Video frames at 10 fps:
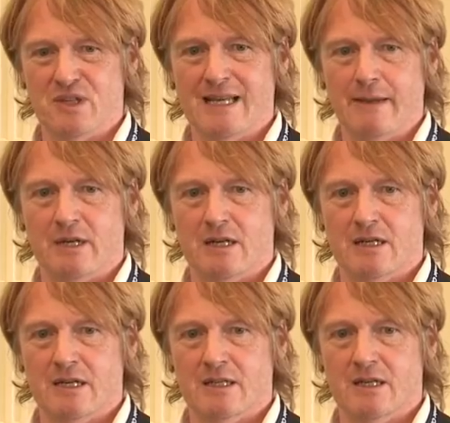with a
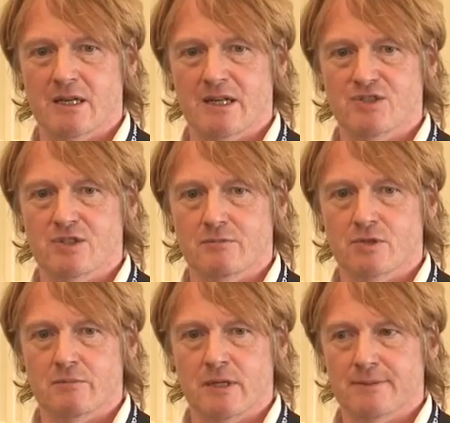capital I, it
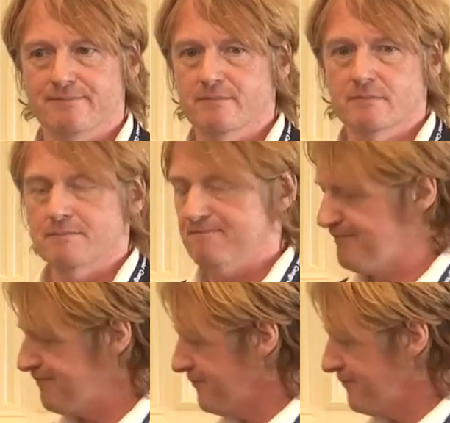seems to me.